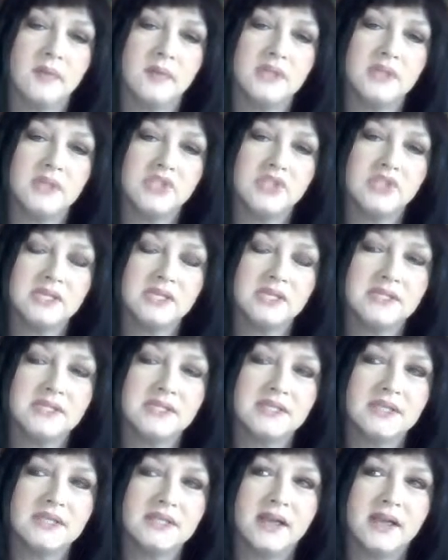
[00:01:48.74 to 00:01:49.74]
Jesus,
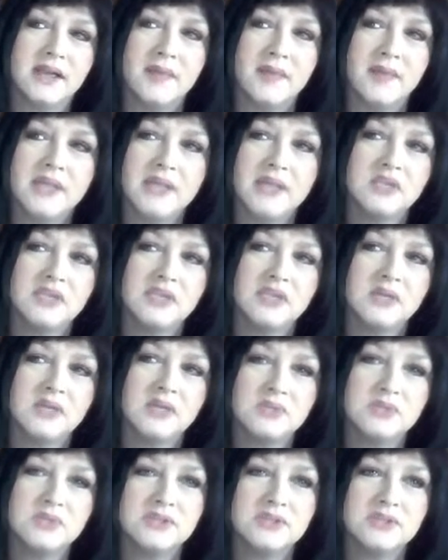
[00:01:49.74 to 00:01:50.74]
I imagine Him
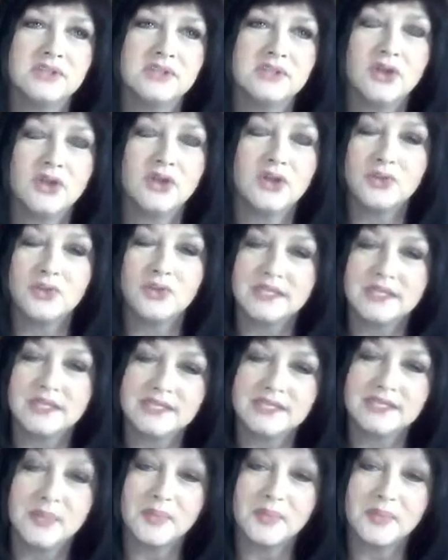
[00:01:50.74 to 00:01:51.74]
just slowly
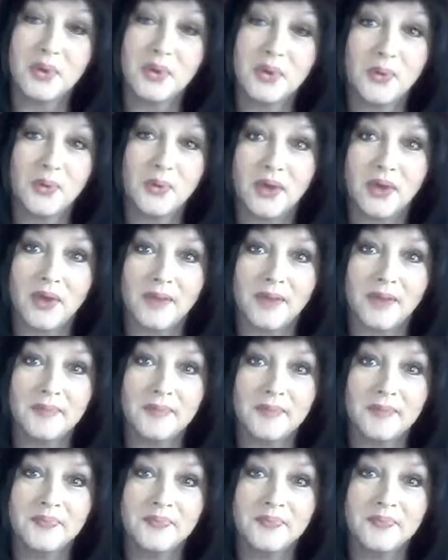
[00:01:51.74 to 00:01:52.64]
slipping away,